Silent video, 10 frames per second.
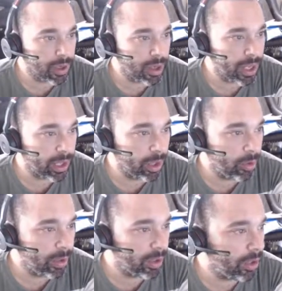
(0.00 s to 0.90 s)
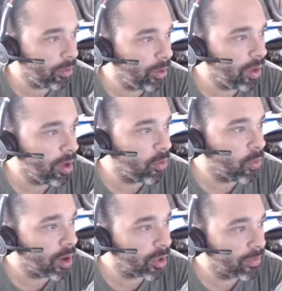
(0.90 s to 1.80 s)
Hello, hello.
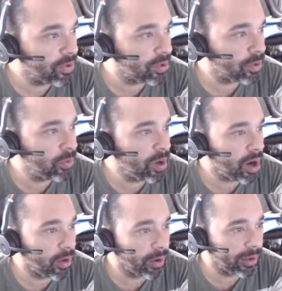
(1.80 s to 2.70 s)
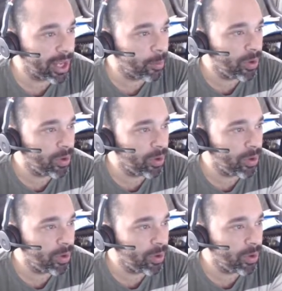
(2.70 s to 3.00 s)
Welcome to our lab.